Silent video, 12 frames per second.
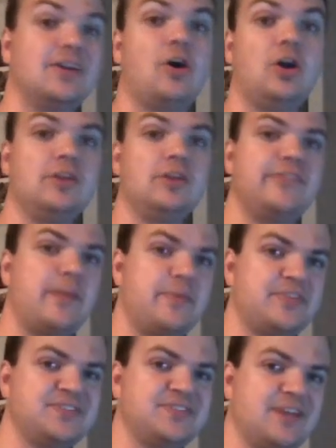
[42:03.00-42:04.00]
all of them
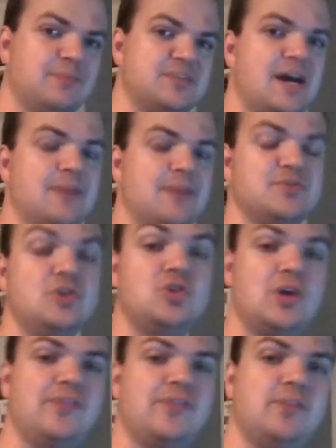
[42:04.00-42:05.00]
at the same time. So you
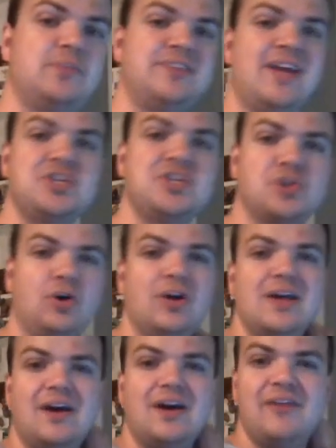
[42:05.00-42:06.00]
do have the potential
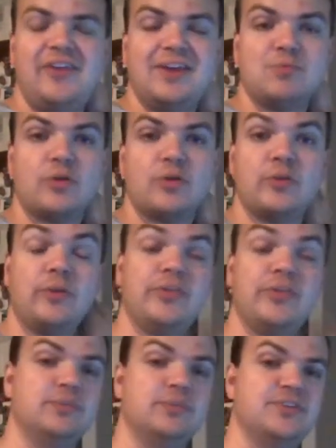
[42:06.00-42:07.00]
of hitting more than one
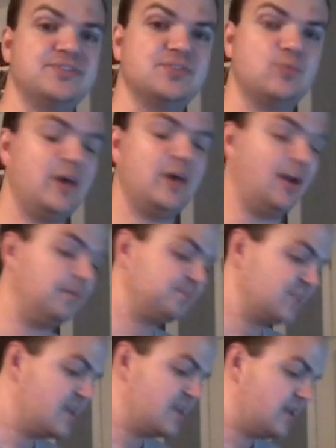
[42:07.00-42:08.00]
thing with this as well.
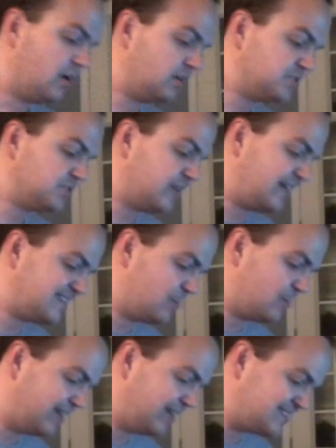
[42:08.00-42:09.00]
Also has a
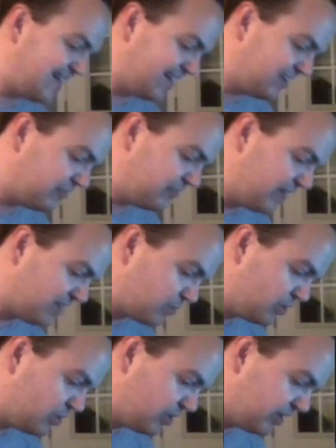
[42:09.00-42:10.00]
when attacking effect
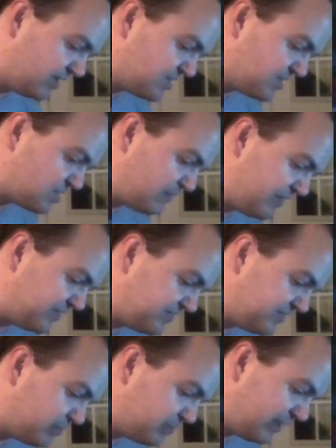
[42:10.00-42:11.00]
where you can unsuspend this
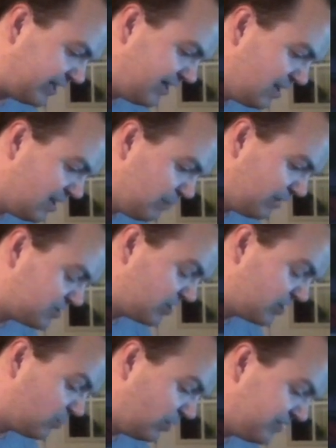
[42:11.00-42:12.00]
Digimon by
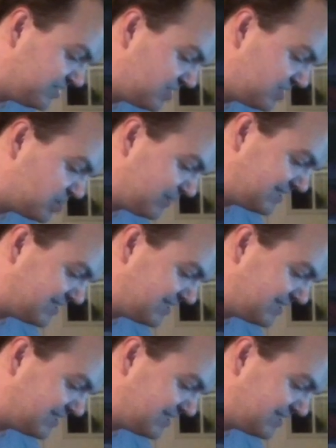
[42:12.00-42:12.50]
returning one of this Digimon's